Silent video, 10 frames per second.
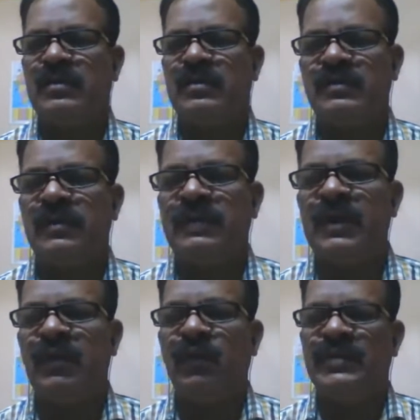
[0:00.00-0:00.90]
something
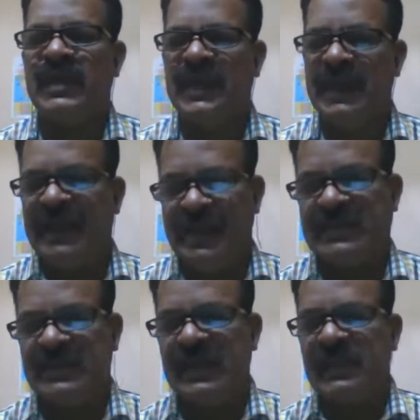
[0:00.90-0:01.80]
which indicates
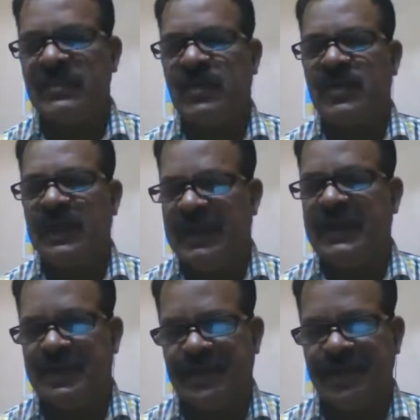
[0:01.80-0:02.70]
that is called
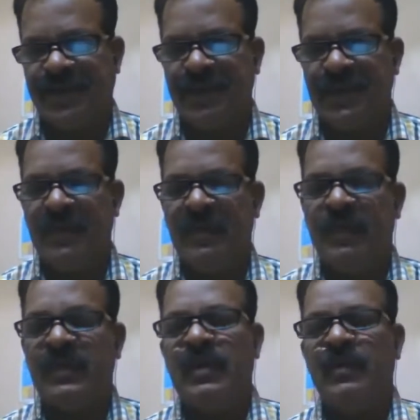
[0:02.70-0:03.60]
indicator. For
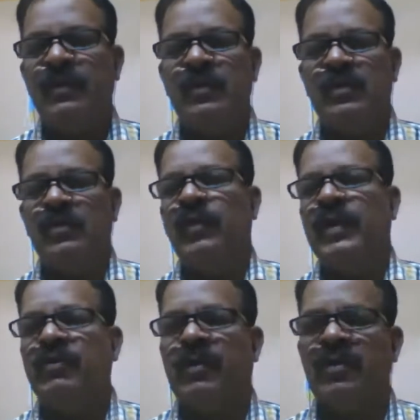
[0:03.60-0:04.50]
example, when
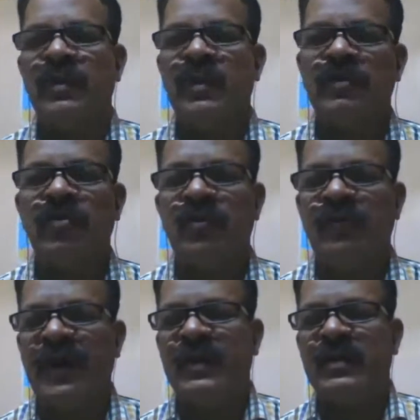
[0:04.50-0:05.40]
you are going with your
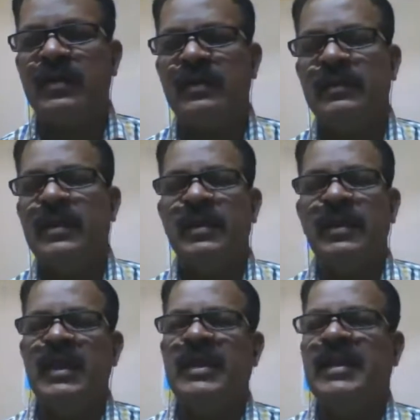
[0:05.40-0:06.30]
bike, there is
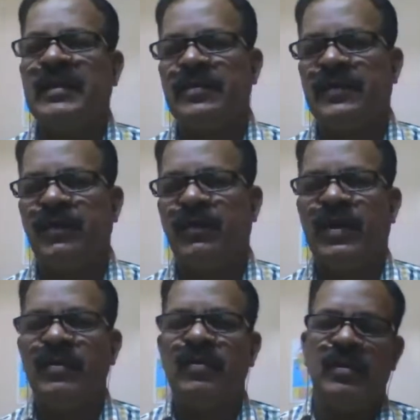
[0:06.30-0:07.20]
indicator. When
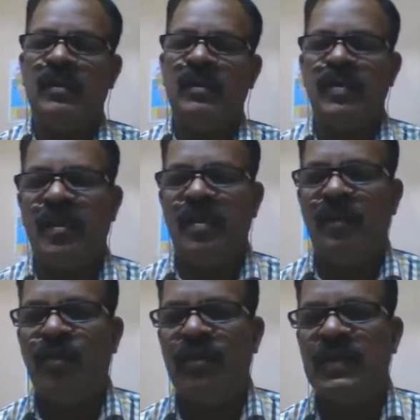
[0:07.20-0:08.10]
you uh,
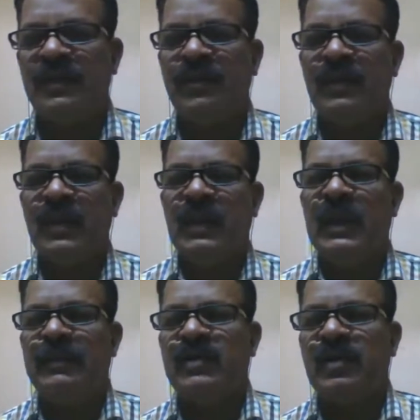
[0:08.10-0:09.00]
put a
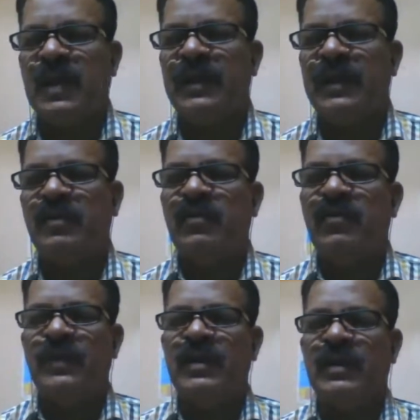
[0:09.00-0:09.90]
left or right,
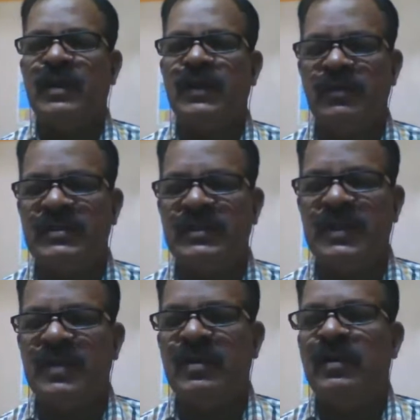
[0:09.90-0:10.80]
automatically you will see
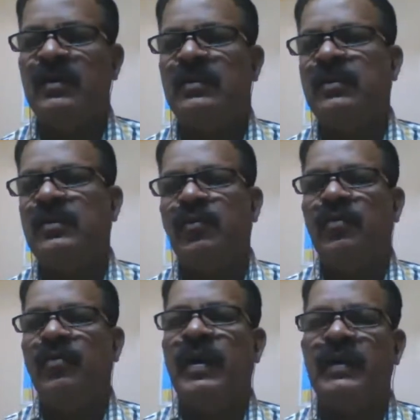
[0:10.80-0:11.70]
that uh,
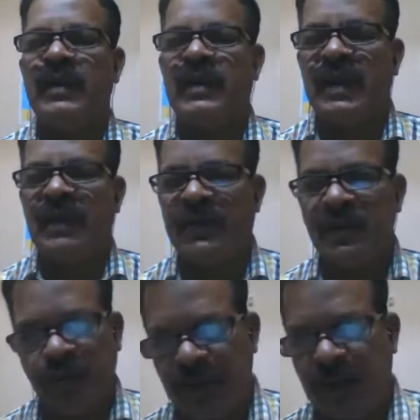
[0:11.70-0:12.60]
where the driver is
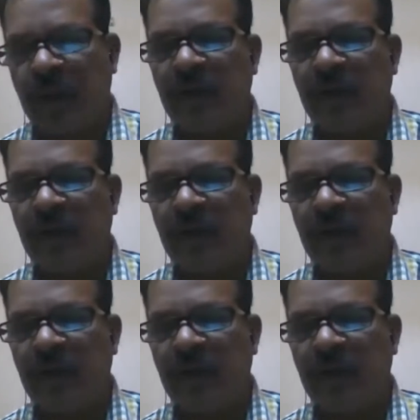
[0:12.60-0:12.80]
going on.